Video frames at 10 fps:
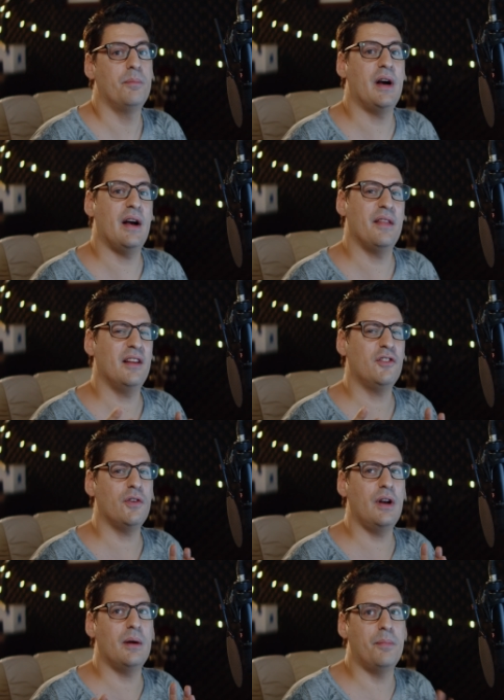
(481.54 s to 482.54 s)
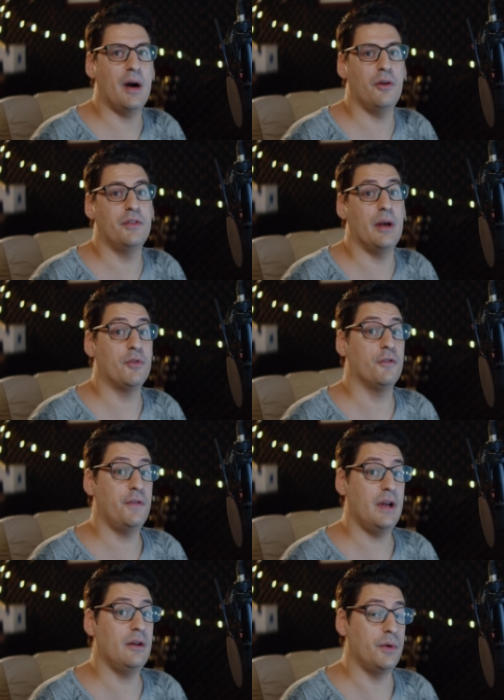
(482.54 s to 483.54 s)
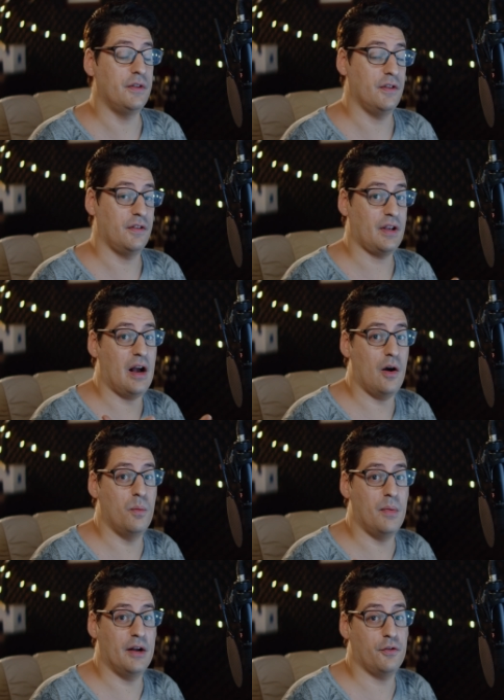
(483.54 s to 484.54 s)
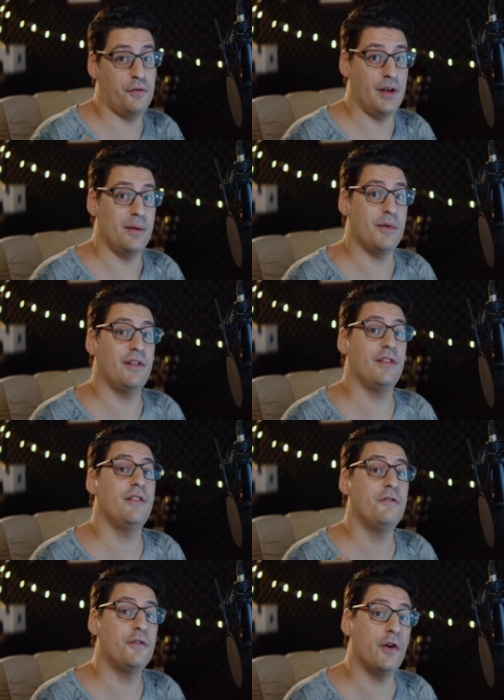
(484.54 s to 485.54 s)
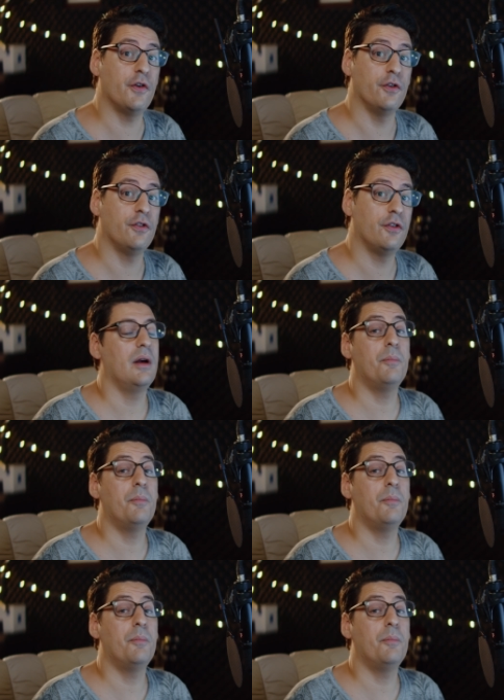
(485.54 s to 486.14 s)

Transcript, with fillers: But that's all about depth of field, which is how much of the image is in focus.